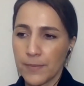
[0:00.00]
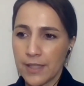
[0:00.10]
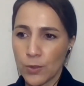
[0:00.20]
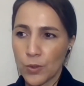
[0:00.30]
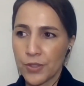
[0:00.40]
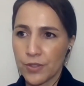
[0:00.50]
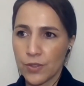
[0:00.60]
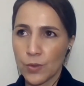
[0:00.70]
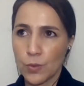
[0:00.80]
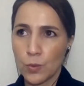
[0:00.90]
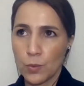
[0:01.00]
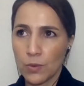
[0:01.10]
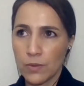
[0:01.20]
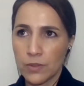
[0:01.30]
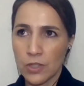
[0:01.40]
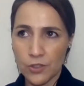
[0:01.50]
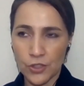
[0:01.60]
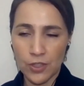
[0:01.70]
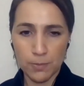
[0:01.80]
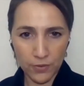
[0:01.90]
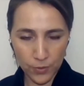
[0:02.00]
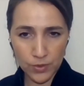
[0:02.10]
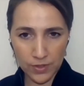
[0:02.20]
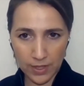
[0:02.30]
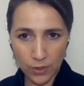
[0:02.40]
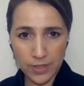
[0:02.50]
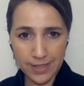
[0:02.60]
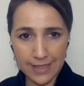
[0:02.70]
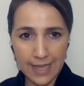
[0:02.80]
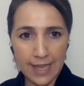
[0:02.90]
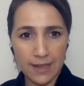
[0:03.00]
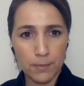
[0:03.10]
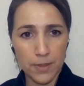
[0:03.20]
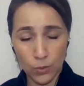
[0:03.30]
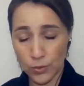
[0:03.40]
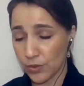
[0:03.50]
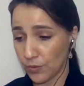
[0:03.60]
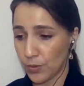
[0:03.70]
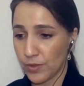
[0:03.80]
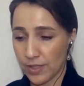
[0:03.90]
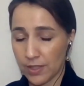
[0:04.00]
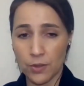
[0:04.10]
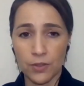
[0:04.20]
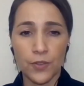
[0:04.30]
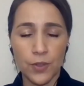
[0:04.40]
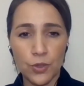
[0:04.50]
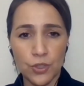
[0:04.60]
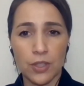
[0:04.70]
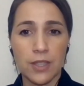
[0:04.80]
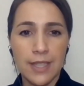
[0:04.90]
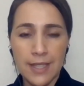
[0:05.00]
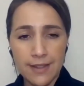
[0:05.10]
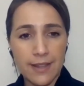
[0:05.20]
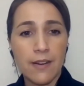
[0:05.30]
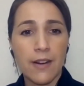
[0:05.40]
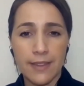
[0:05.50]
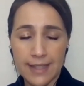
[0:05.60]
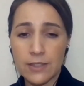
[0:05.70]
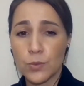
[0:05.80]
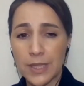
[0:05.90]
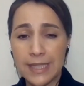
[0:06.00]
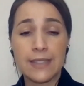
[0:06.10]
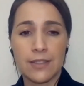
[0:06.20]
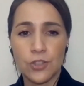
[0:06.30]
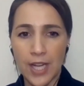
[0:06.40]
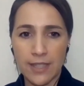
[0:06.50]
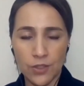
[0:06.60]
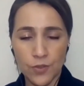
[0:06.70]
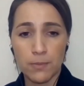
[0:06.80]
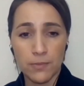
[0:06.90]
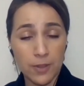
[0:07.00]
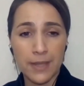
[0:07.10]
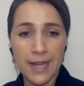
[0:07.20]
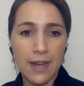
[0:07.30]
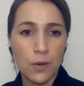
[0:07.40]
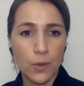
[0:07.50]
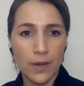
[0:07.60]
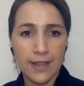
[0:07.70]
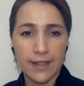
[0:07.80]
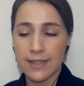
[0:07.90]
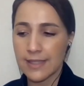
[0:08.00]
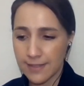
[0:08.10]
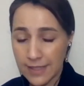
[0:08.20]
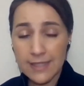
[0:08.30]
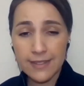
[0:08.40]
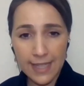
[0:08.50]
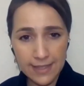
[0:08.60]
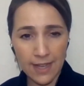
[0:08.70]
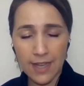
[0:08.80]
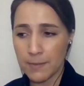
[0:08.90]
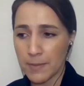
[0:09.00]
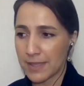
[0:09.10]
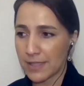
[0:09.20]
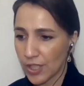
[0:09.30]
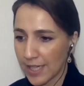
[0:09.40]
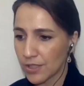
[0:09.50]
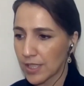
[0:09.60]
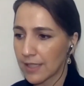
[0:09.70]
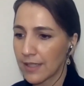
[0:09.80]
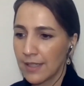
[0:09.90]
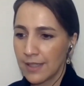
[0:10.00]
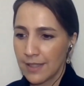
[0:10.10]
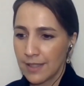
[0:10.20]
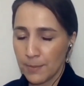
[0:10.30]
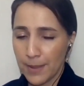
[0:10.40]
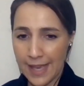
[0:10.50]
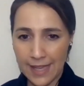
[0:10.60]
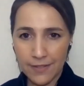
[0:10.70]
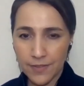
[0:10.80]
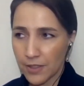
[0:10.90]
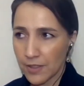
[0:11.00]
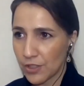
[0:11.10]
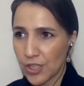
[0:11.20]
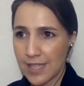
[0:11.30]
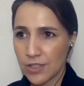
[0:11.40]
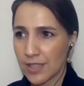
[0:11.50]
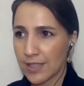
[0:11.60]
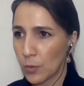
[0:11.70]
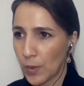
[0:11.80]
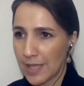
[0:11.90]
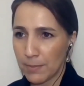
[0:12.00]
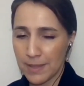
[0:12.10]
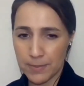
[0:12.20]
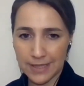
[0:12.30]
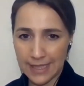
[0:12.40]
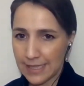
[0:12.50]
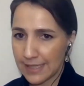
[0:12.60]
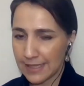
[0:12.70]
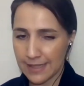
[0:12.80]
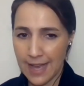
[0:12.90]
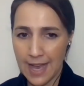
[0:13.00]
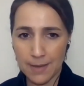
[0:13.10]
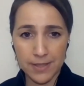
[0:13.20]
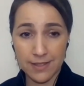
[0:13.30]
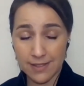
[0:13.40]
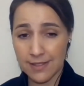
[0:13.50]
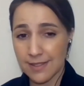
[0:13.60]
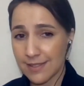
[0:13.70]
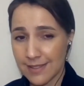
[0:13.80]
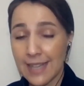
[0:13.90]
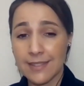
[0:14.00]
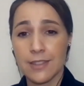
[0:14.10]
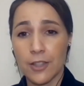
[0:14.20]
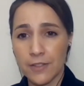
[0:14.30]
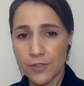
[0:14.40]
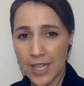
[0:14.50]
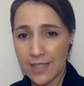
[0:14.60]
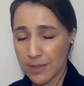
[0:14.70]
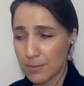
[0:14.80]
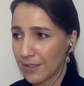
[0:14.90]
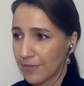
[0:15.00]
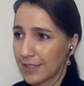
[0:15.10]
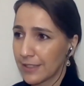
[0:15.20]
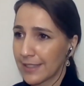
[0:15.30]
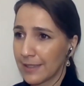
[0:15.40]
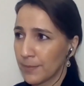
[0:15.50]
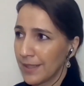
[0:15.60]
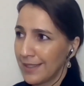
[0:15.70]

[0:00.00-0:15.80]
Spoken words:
in order to not just be food secure today, but also food secure in future, there are things we need to change from now. And it's going to take time. I mean, changing behavior and changing the way people eat and the habits, this takes a lot of change. I mean, if I look at